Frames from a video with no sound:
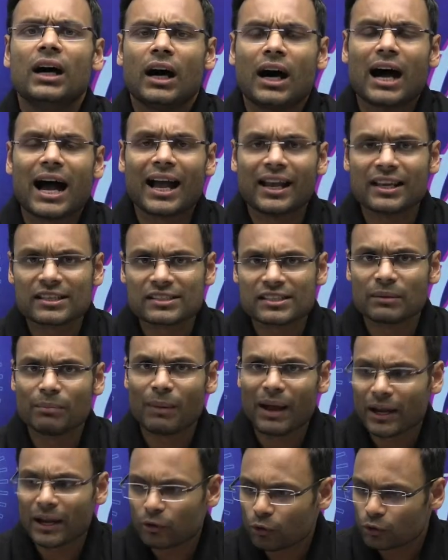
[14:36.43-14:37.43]
IISc
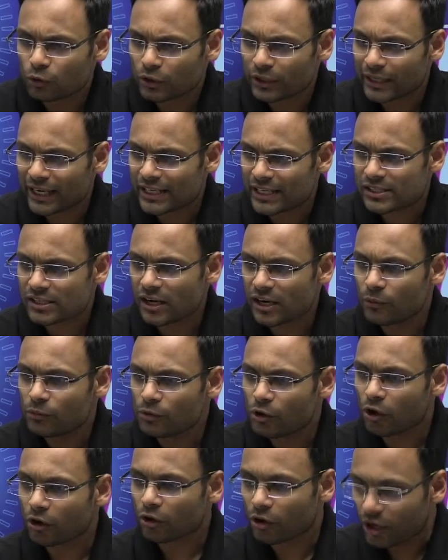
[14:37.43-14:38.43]
Bangalore next
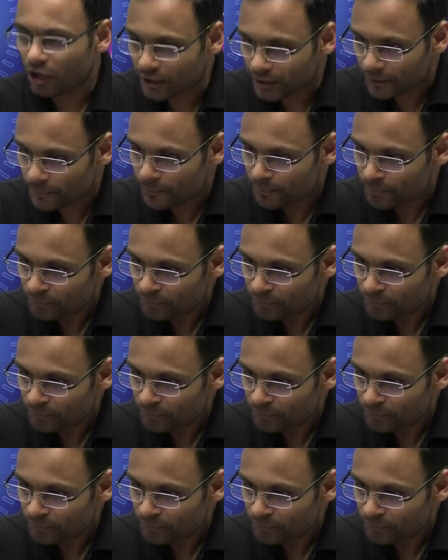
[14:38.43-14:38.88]
round or not.